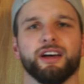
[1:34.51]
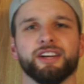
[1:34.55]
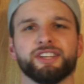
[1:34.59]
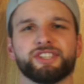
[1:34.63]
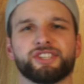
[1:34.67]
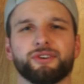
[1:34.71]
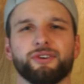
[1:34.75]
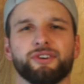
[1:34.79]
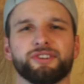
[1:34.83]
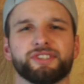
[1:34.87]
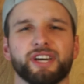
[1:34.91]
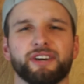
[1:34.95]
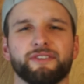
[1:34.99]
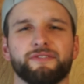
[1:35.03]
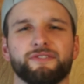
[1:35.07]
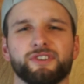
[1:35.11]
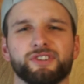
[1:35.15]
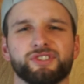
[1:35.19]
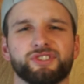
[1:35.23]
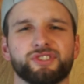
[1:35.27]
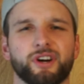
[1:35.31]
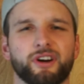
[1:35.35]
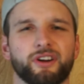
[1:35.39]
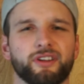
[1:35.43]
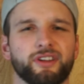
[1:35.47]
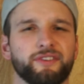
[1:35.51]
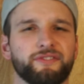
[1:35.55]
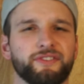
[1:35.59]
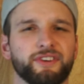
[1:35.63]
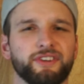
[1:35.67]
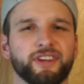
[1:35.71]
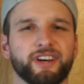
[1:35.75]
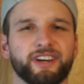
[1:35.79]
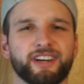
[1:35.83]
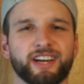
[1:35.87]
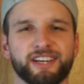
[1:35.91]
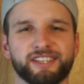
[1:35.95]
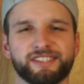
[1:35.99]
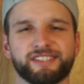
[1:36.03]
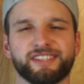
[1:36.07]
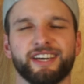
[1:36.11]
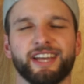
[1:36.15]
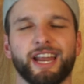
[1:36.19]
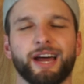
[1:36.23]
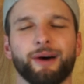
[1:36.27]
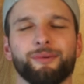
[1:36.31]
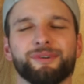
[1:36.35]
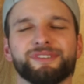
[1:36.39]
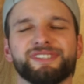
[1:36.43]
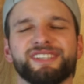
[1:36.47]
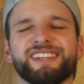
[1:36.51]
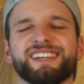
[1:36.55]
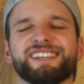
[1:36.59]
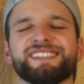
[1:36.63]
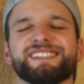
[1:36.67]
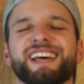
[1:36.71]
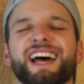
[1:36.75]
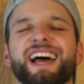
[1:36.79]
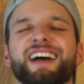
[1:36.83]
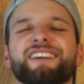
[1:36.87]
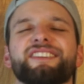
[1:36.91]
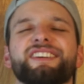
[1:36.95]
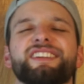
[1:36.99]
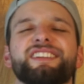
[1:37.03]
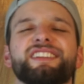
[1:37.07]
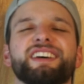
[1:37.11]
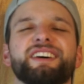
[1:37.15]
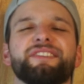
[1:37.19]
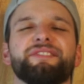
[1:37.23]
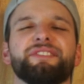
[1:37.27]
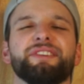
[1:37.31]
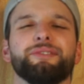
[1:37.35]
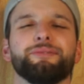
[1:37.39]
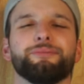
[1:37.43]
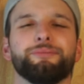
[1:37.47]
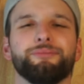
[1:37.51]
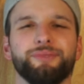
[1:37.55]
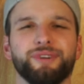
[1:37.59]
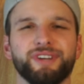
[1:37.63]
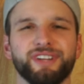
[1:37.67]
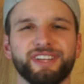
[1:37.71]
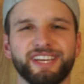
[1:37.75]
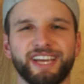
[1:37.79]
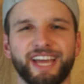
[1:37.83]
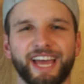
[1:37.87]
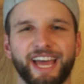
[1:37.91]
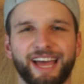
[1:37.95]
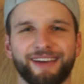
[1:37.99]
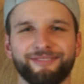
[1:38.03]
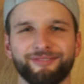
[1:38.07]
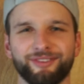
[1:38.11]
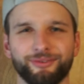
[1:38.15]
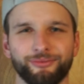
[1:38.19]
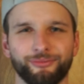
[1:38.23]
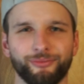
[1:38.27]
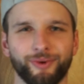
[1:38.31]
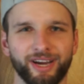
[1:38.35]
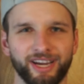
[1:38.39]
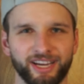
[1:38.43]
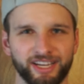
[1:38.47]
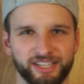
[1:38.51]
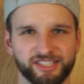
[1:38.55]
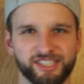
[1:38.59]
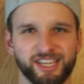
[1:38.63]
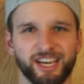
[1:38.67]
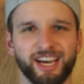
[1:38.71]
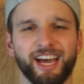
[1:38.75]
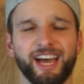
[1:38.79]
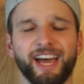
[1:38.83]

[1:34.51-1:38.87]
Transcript: And so as I first started lifting, like I said, I wasn't exactly lifting really heavy weights,